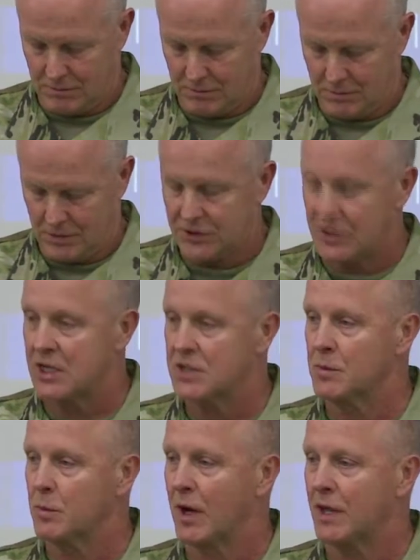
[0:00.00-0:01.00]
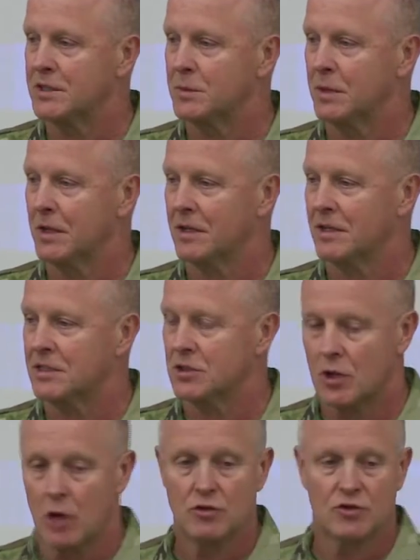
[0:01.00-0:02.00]
adjacent possibilities,
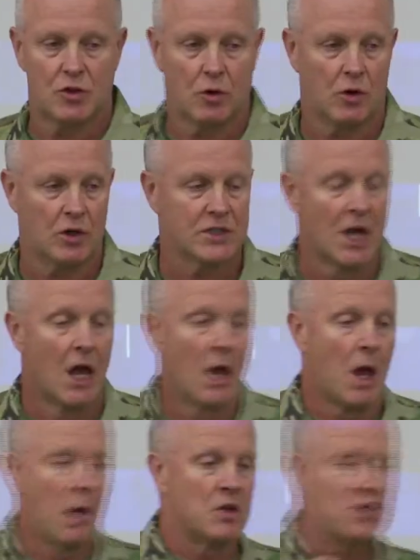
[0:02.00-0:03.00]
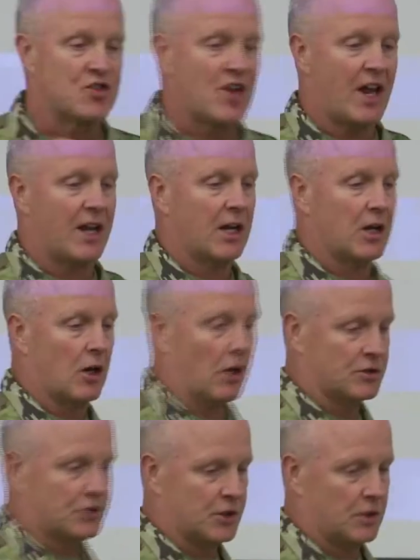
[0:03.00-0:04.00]
those doors. Setting
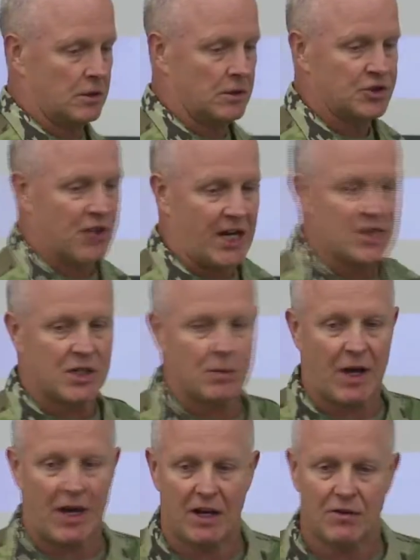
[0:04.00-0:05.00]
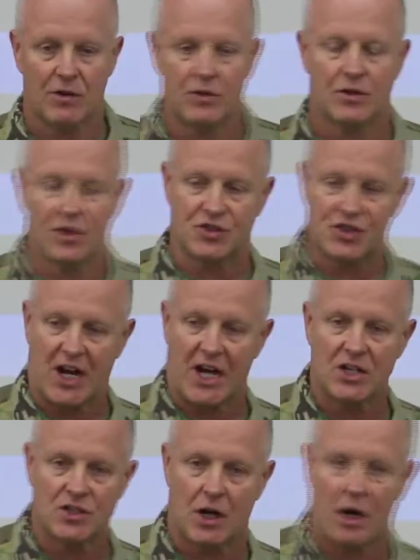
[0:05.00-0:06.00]
culture, changing behavior to
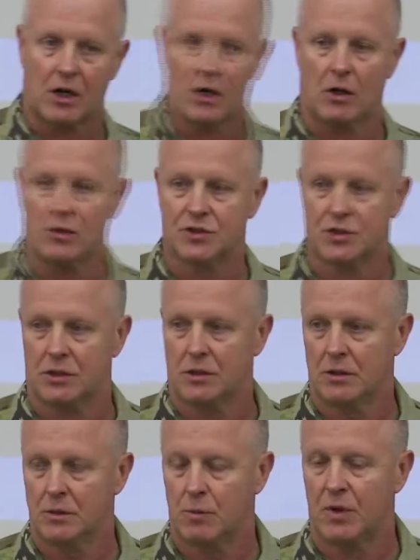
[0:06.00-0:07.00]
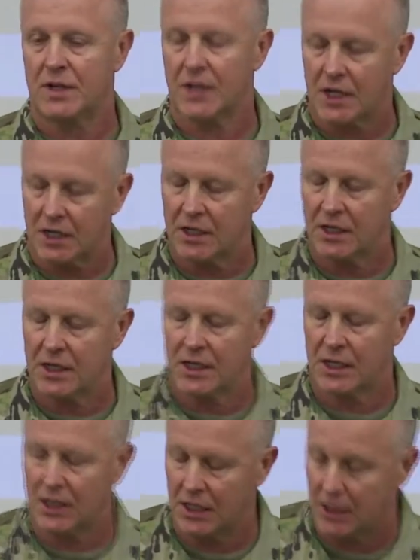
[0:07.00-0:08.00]
change our culture, particularly
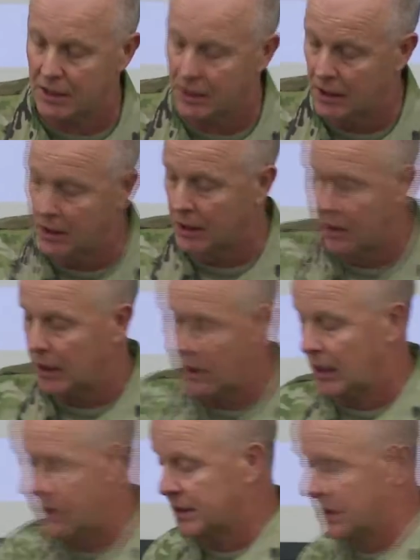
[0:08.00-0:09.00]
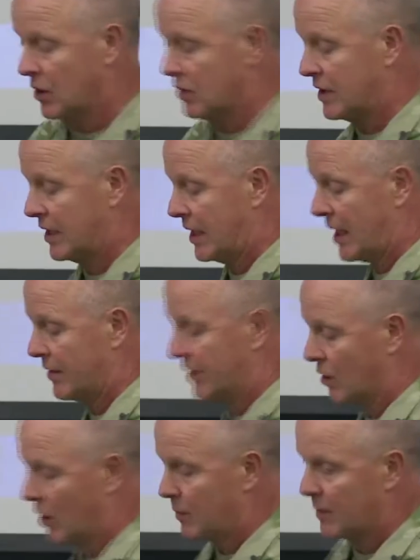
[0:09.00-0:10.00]
in DOD and the
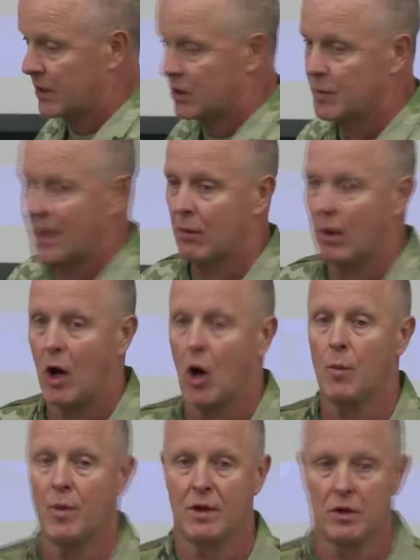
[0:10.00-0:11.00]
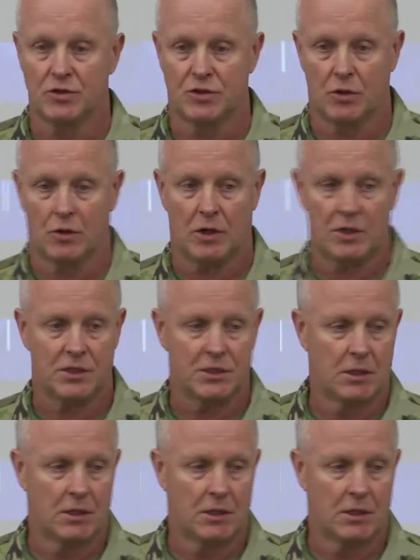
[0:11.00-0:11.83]
Army, to be able to open those doors